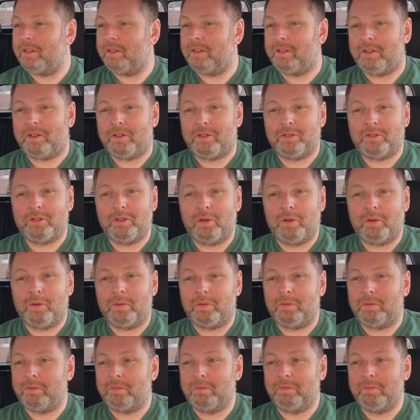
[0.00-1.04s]
There's
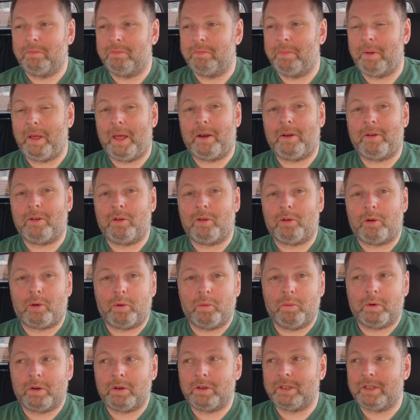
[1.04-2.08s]
no better or
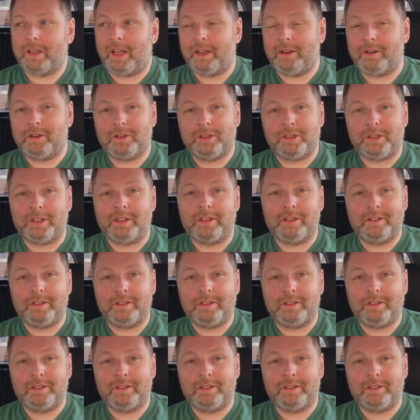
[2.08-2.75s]
worse energy.